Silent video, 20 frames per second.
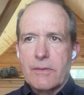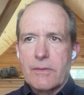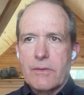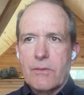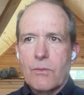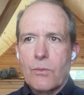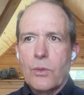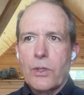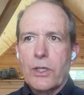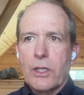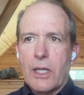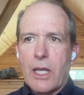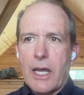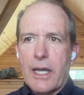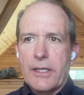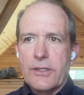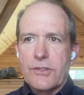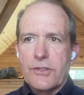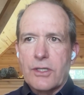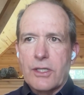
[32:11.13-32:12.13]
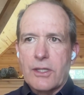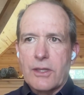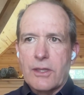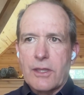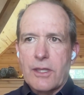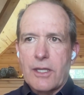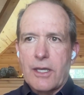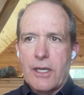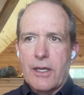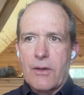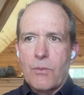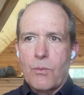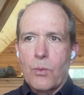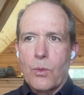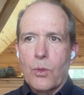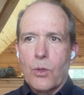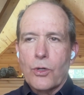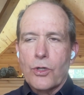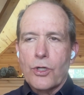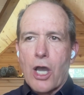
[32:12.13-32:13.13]
Realizing that
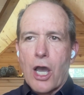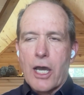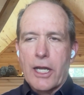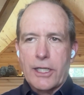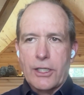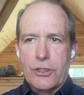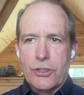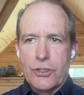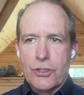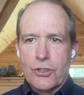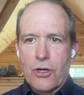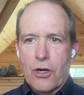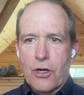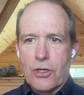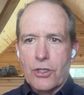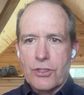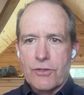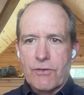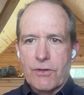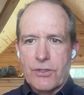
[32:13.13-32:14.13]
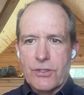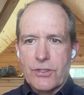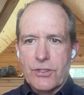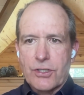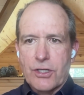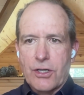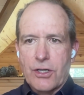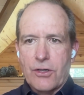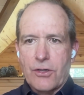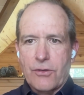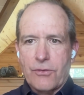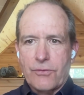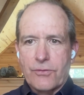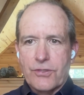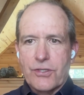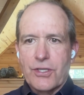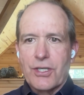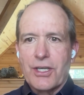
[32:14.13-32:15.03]
we're not in charge of ourselves,